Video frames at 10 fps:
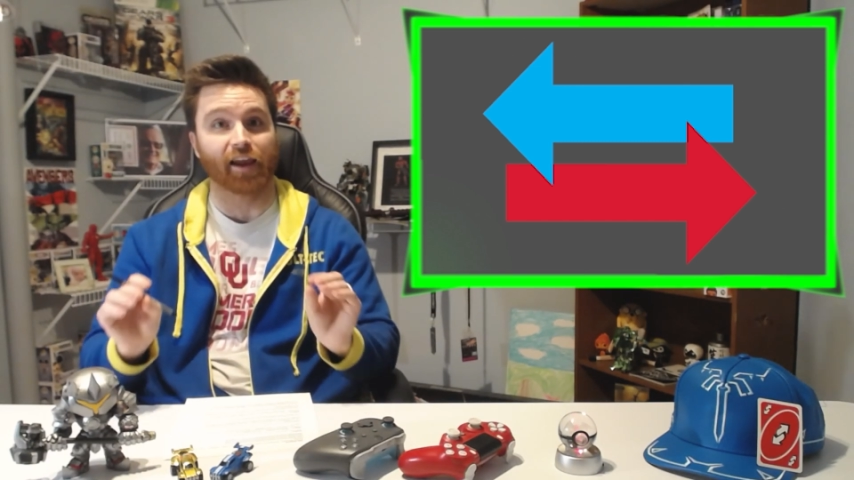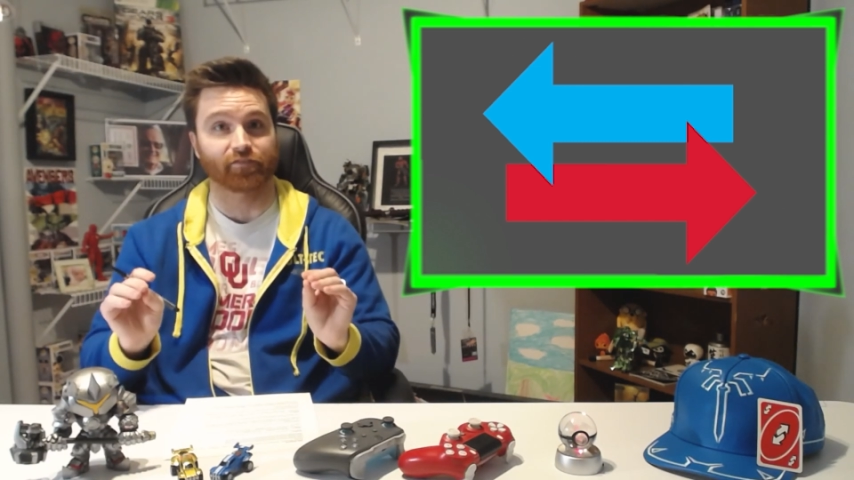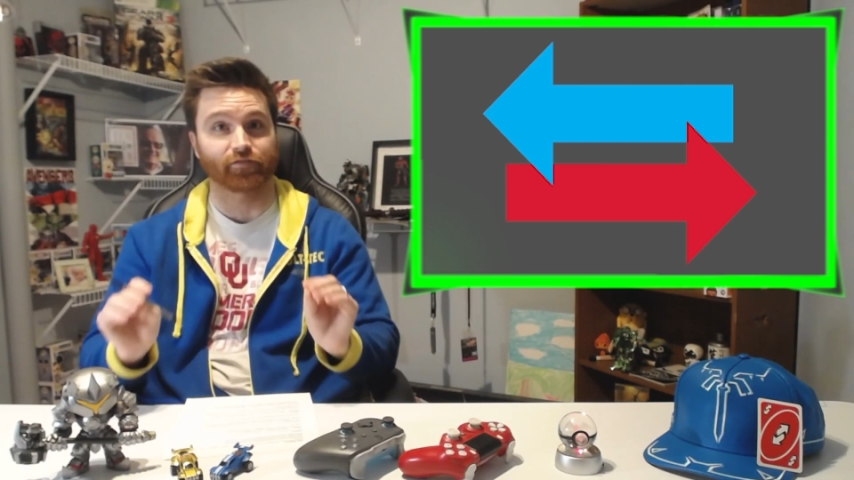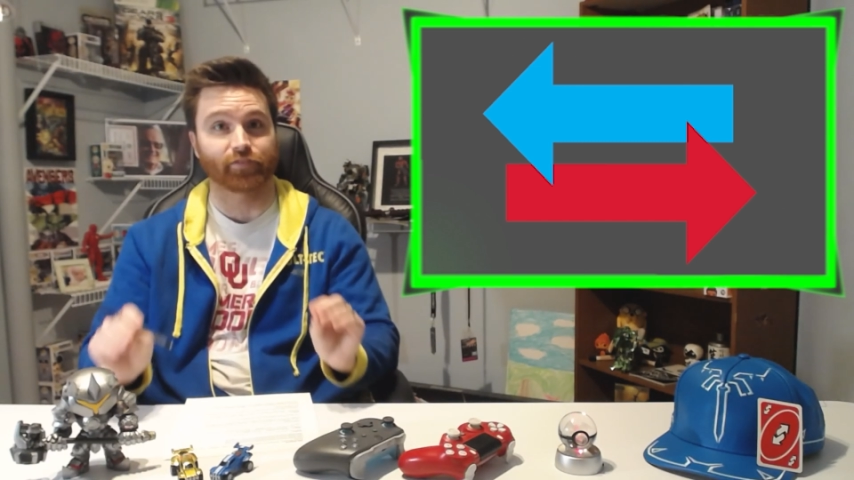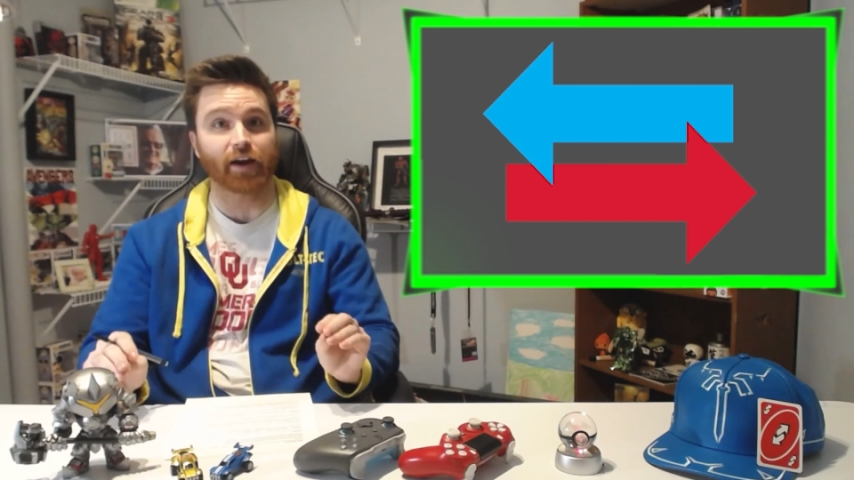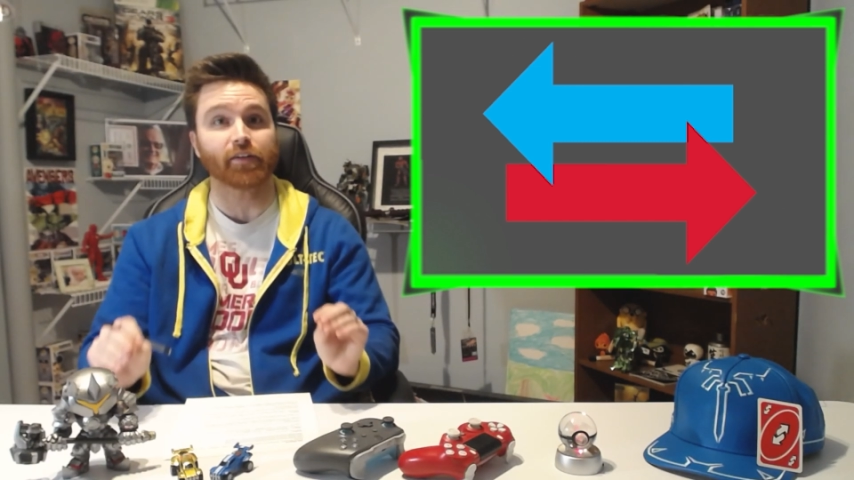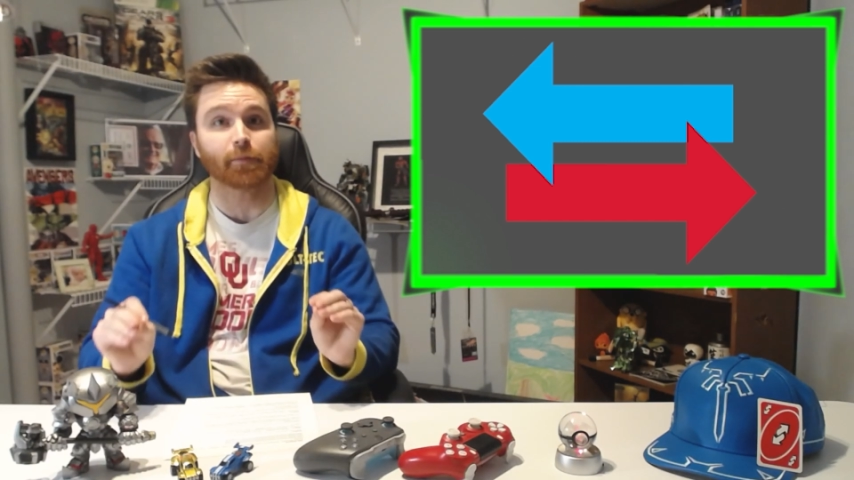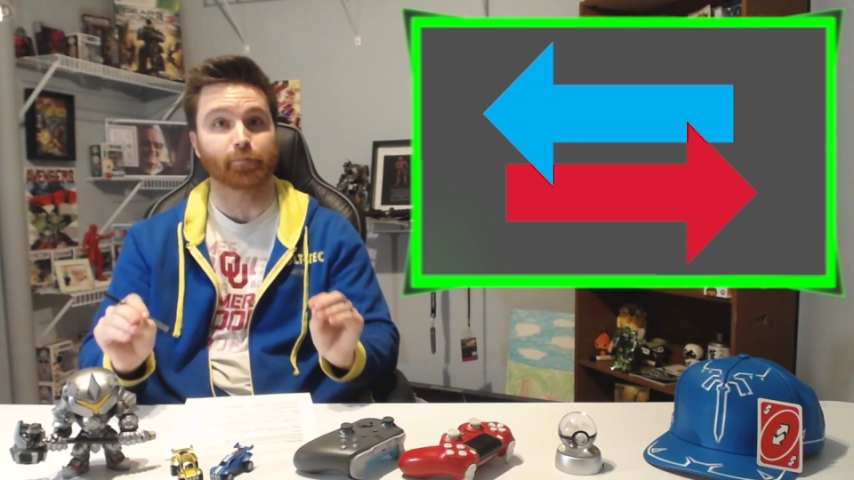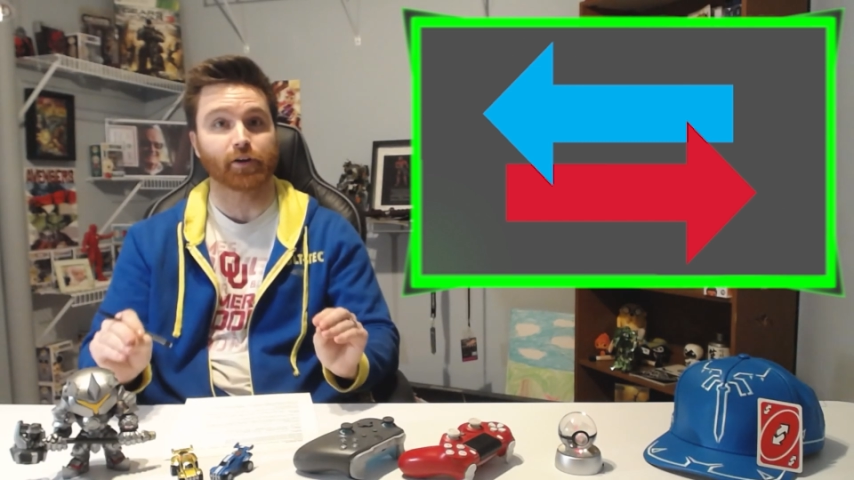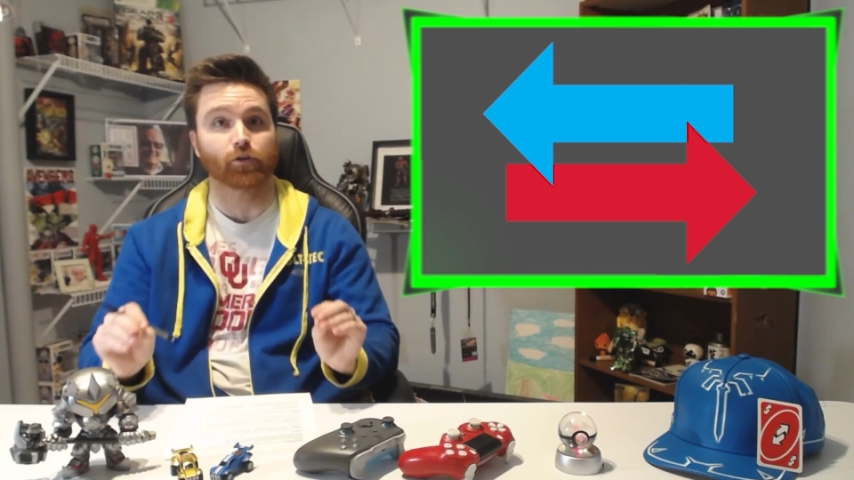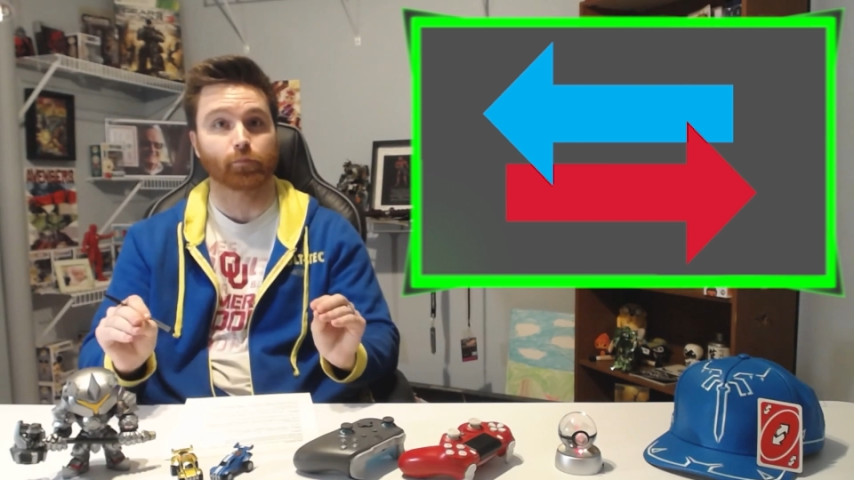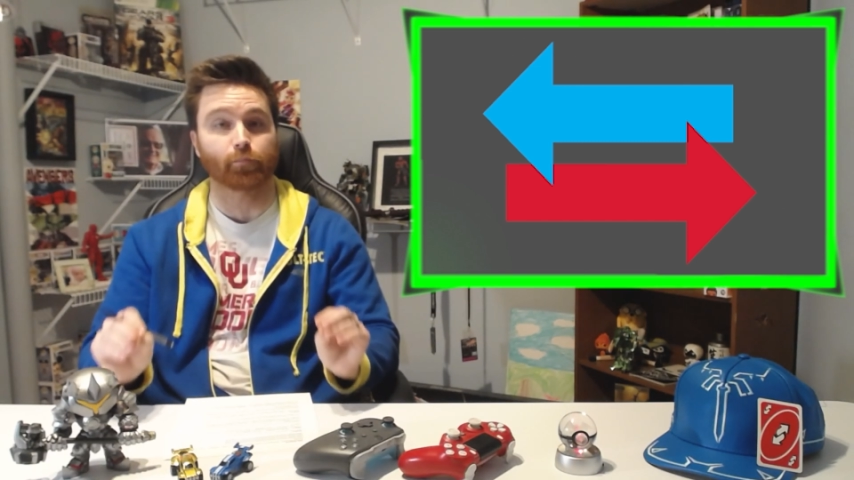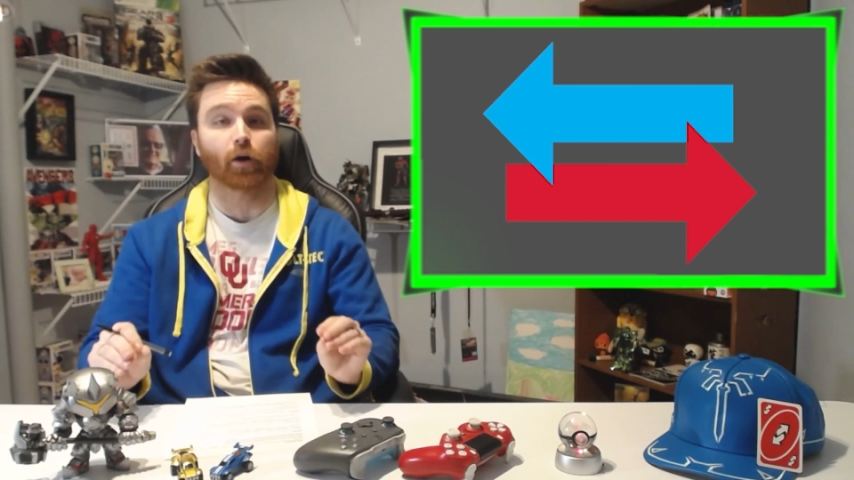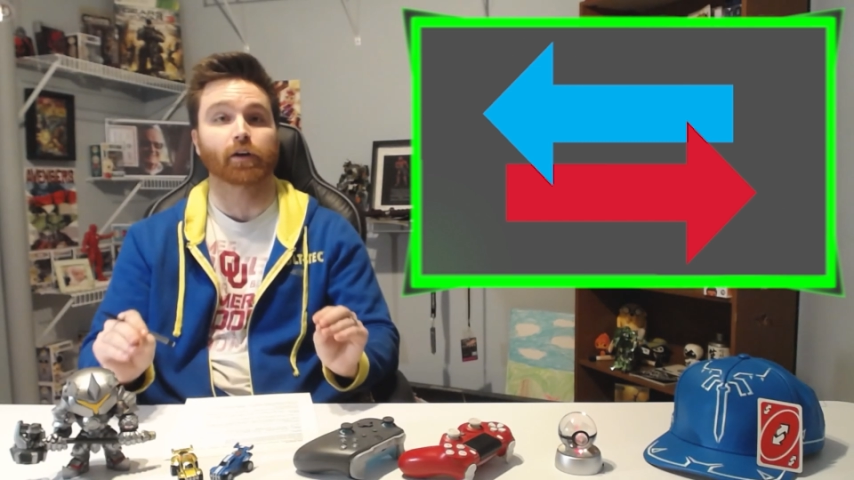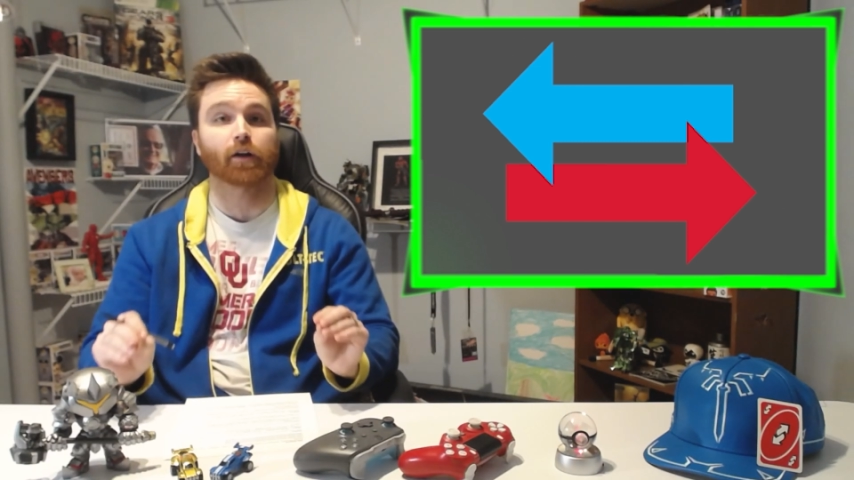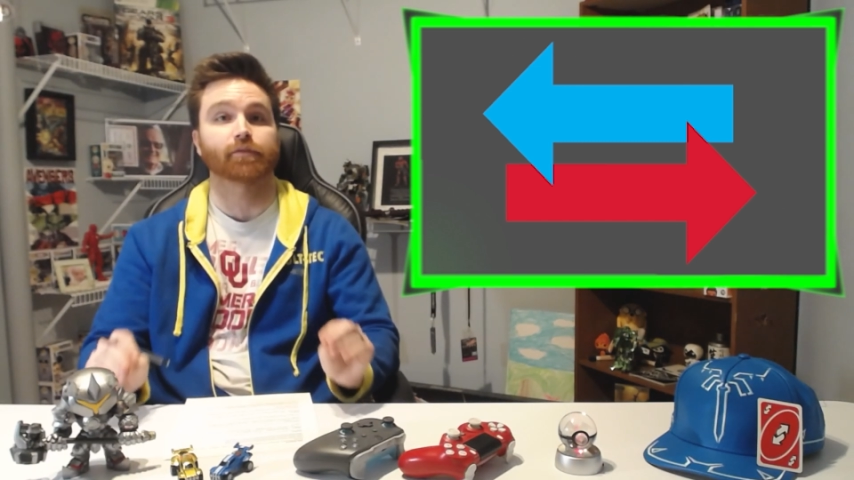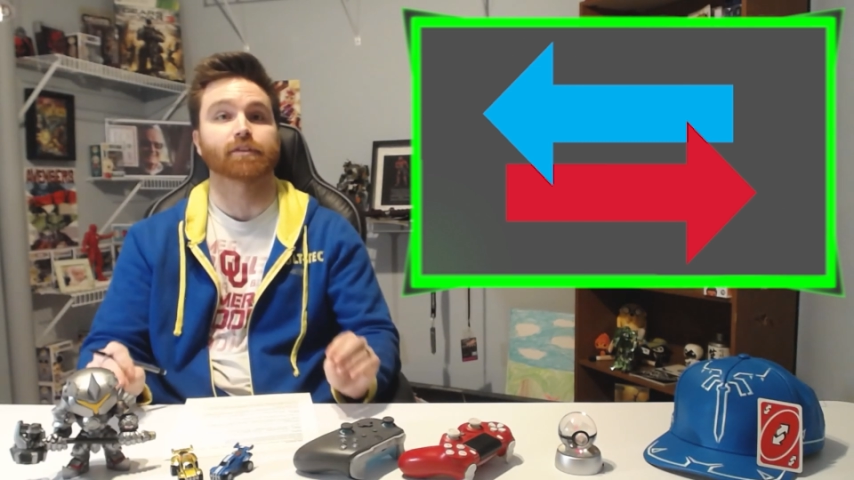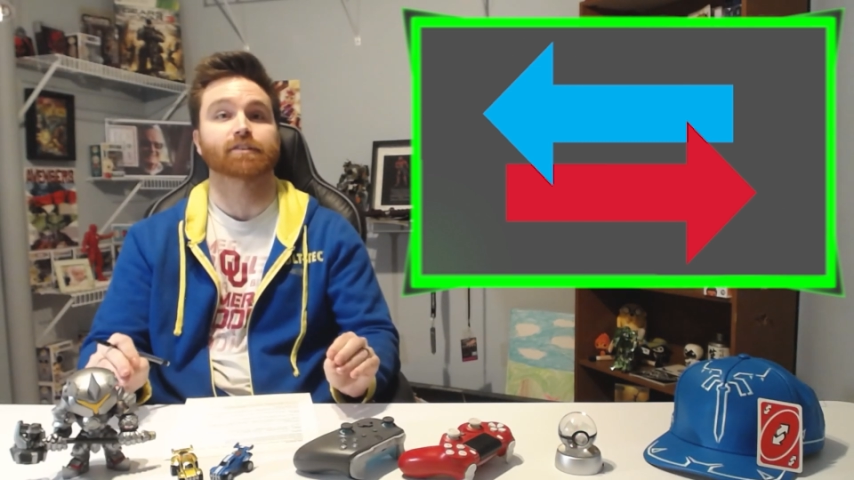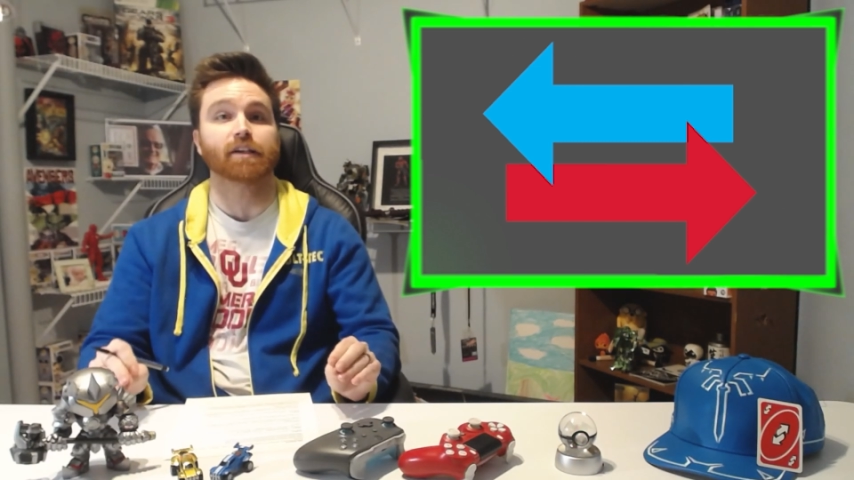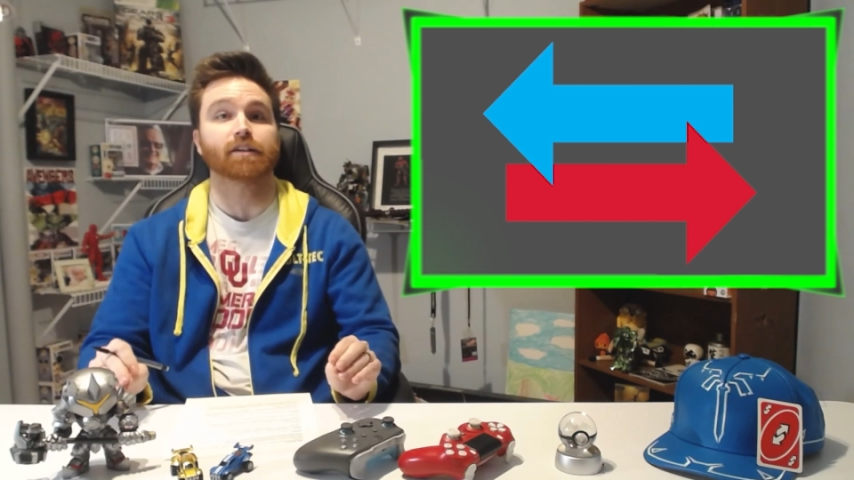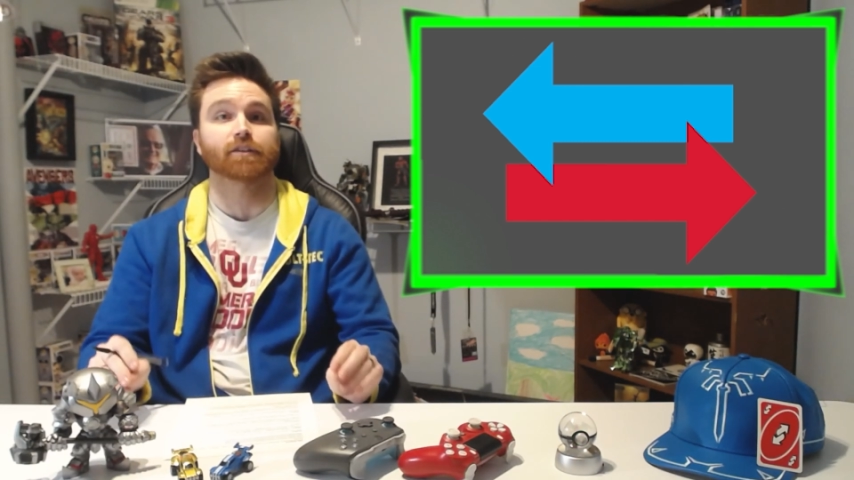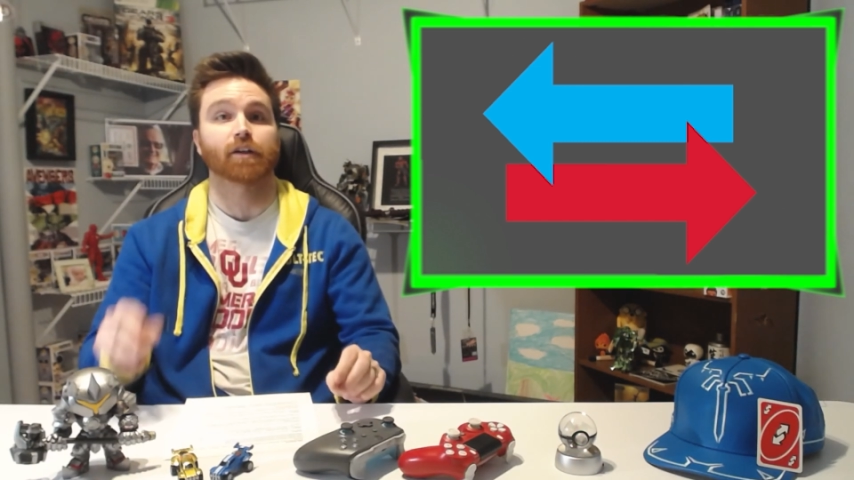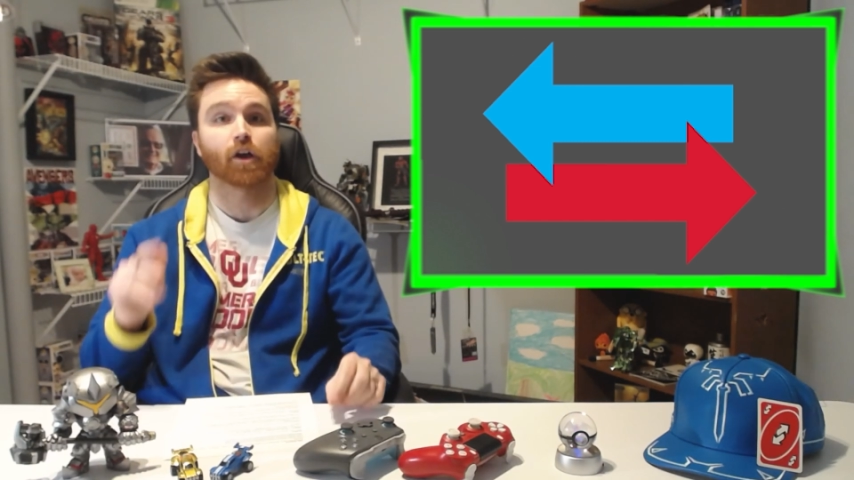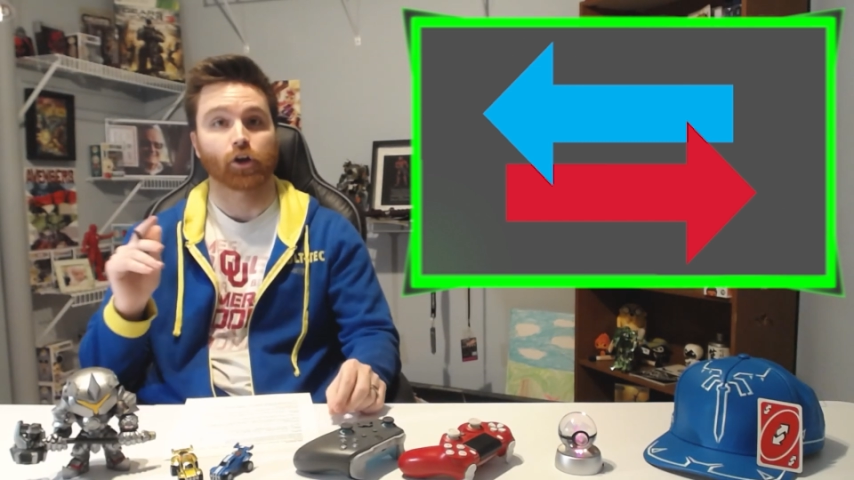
very pinnacle part of the season